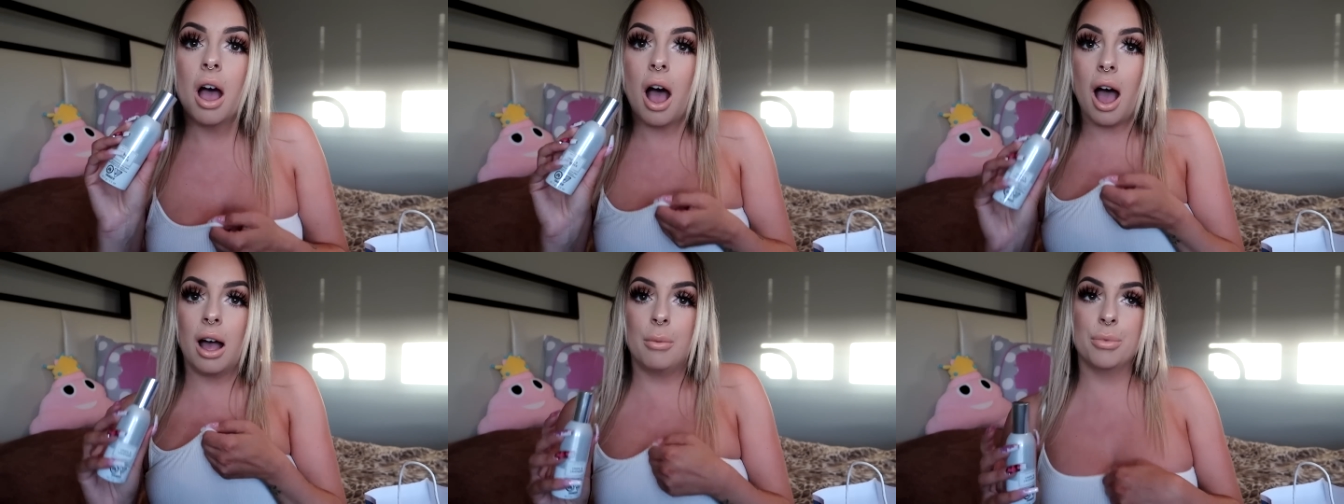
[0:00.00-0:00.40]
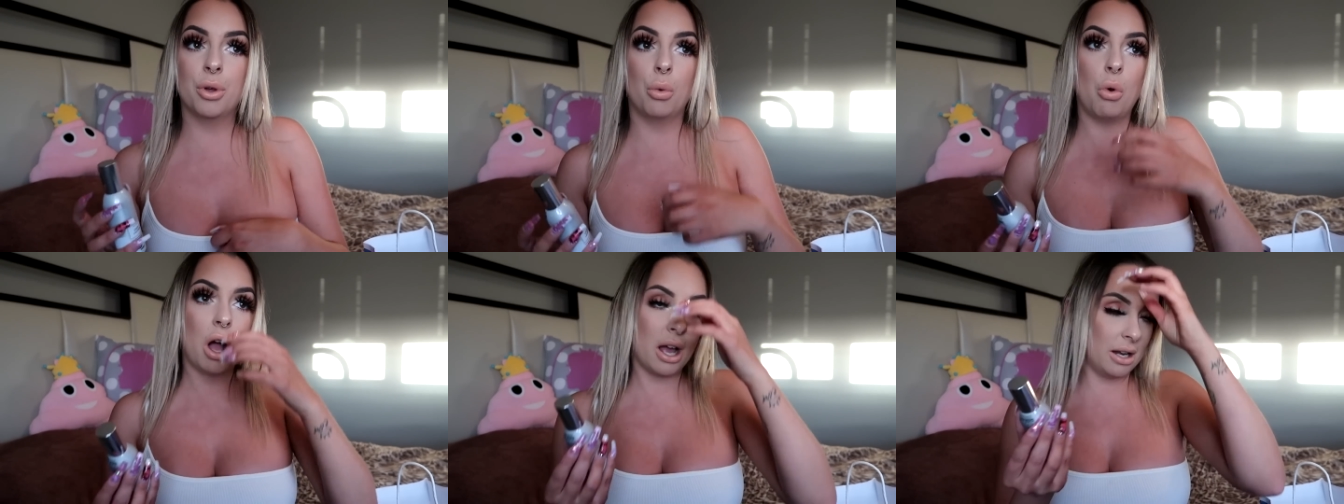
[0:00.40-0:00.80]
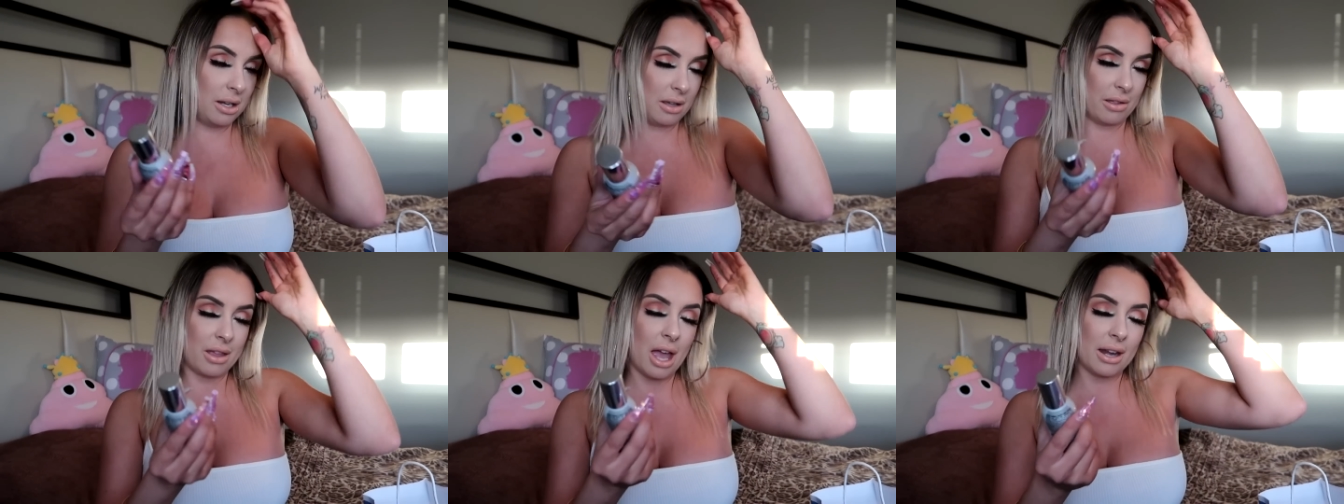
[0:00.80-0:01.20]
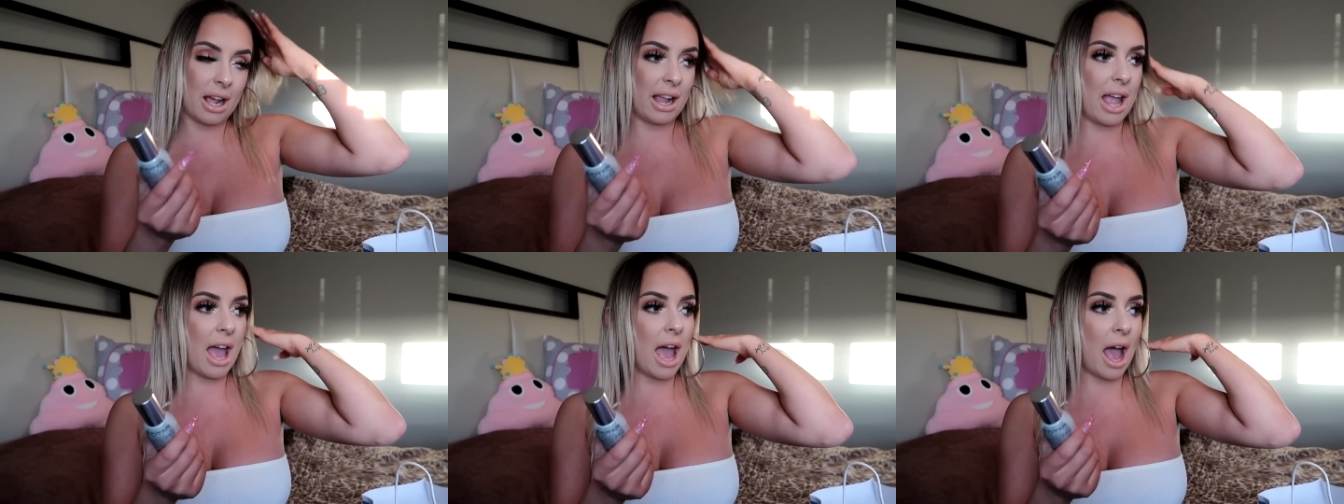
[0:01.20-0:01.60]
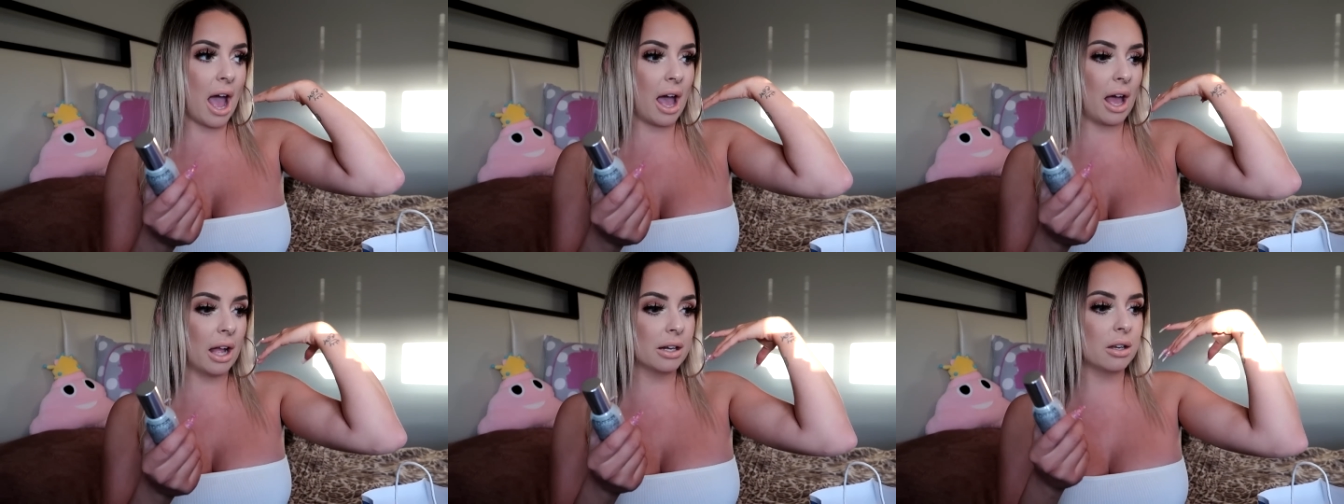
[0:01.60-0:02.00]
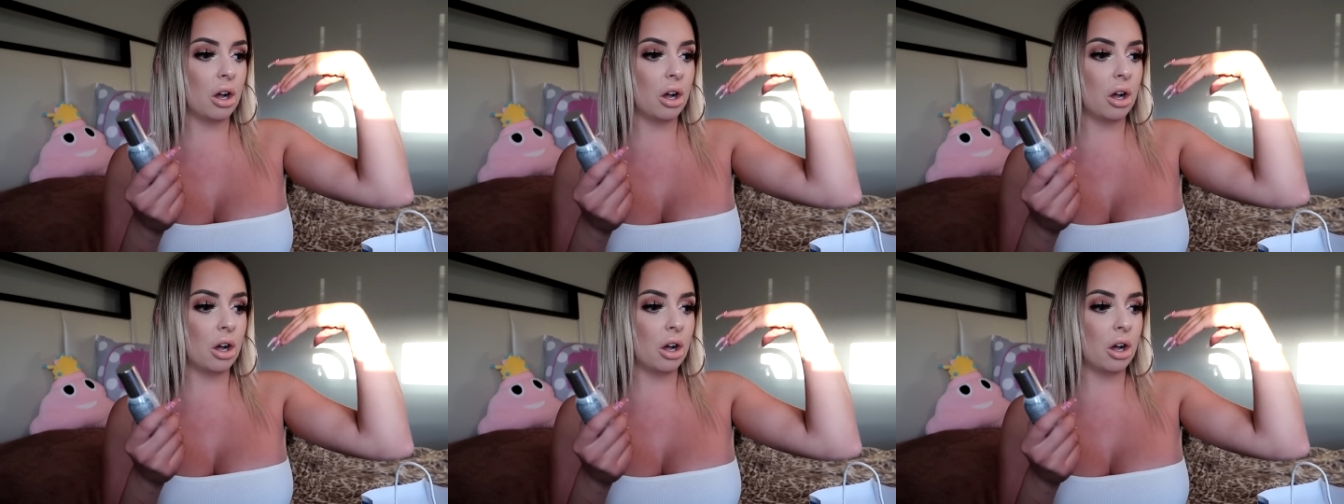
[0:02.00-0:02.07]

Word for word: Um, the one that I had,